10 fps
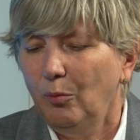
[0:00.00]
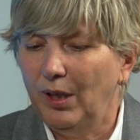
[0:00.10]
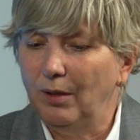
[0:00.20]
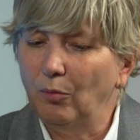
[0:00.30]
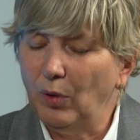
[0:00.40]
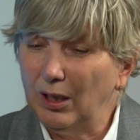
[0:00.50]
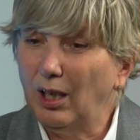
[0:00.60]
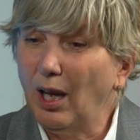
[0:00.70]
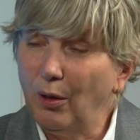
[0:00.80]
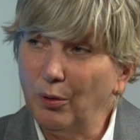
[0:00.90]
when
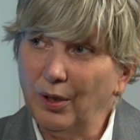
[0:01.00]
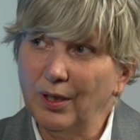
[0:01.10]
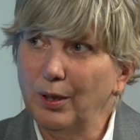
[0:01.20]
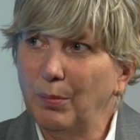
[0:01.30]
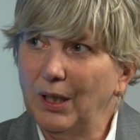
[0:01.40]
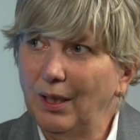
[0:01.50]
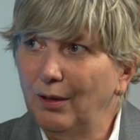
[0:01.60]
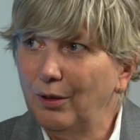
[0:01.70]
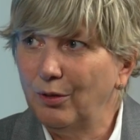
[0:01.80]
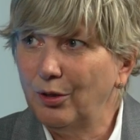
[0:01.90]
cloud has
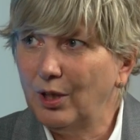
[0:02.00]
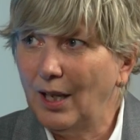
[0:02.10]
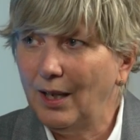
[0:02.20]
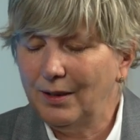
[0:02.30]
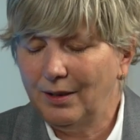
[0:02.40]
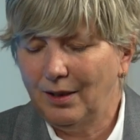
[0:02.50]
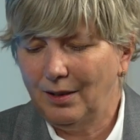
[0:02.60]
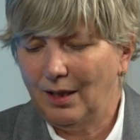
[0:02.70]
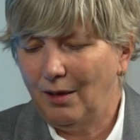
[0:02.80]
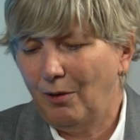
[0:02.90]
begun to start,
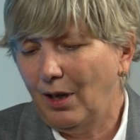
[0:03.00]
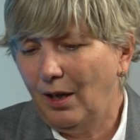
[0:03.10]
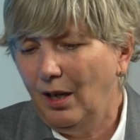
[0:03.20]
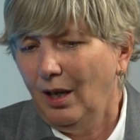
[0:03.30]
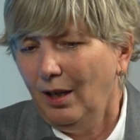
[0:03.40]
that there are